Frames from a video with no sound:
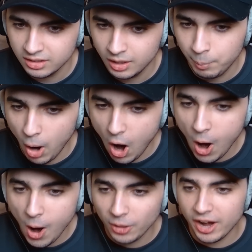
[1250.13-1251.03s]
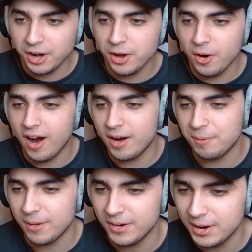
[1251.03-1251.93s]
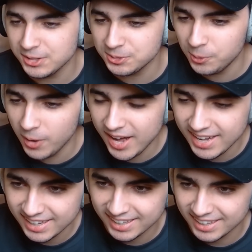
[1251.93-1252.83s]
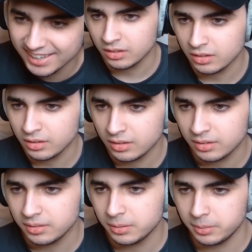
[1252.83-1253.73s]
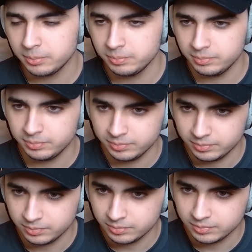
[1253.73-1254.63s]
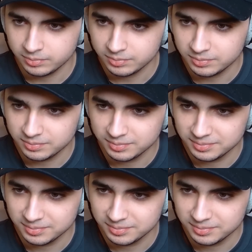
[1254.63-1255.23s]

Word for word: Oh, there you are, bro. I was waiting. I am the dragon warrior.